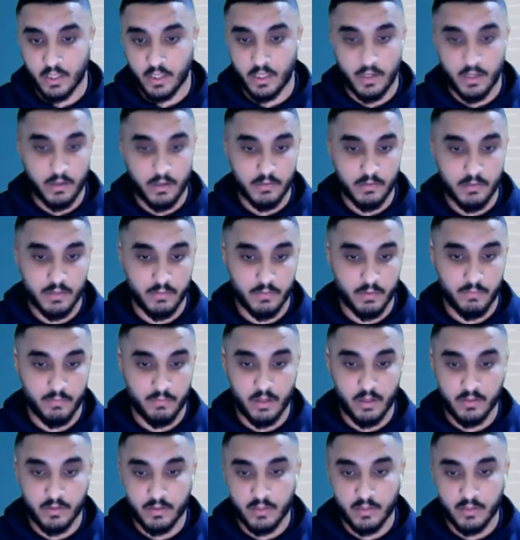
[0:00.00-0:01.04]
gonna
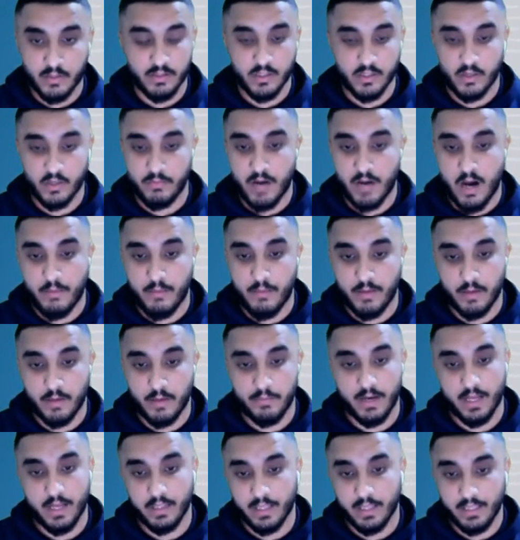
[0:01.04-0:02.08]
pop
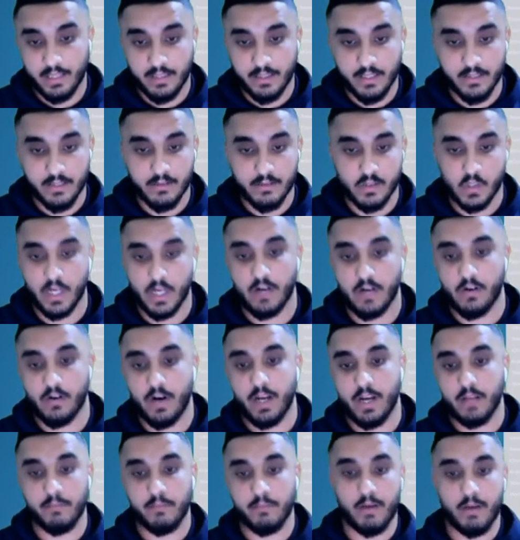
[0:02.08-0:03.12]
up like this,
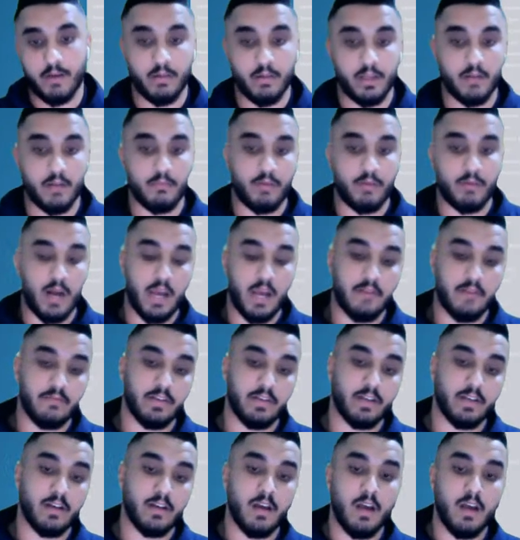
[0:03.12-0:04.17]
generating public and
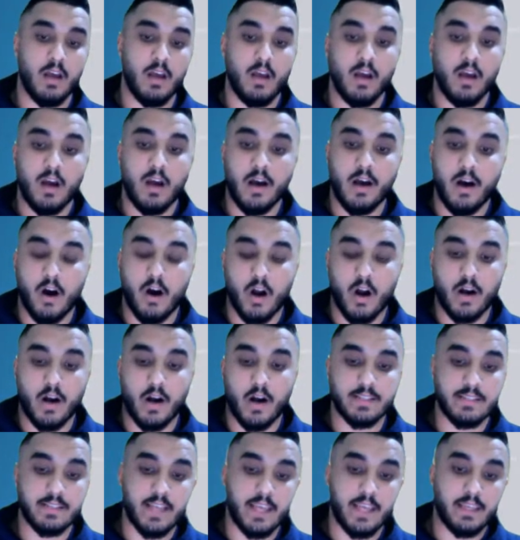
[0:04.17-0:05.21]
private
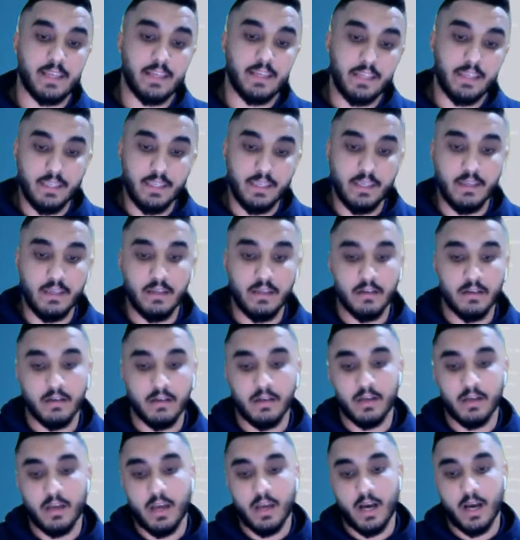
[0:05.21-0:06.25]
RSA key.
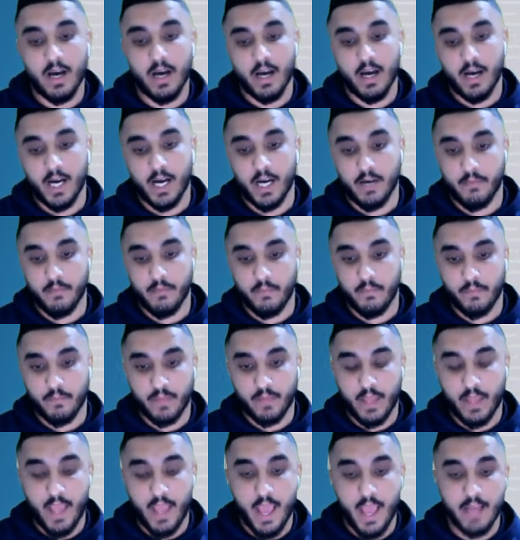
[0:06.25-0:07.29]

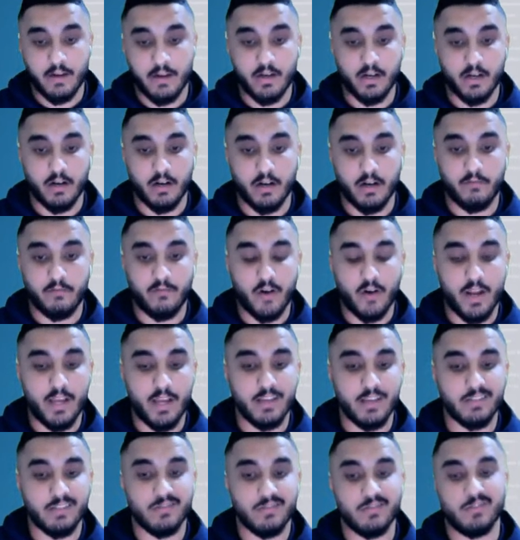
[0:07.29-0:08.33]
Enter a
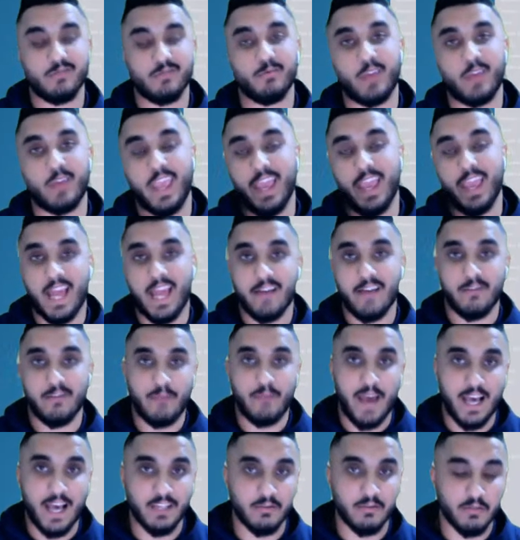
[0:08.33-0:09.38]
phrase. You can have a
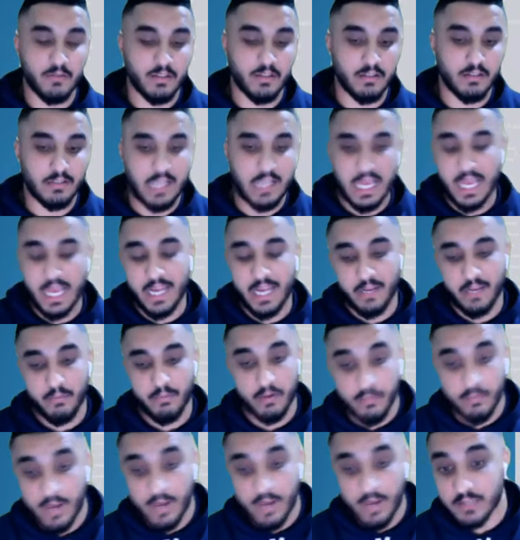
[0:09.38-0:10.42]
password. I
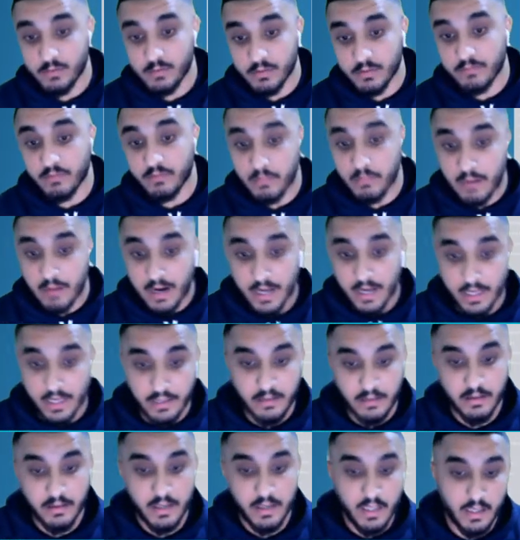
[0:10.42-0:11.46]
didn't put a password for
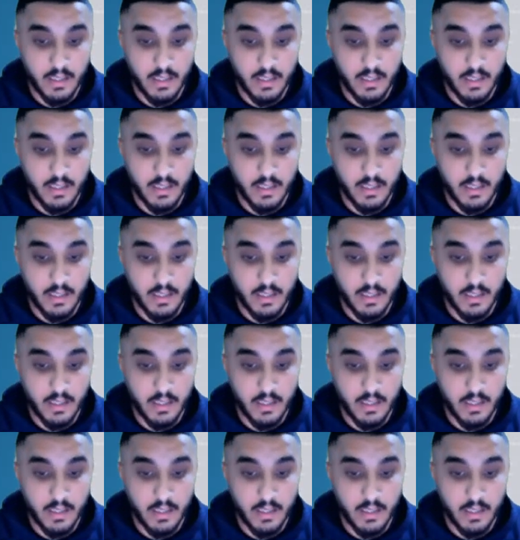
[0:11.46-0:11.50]
mine.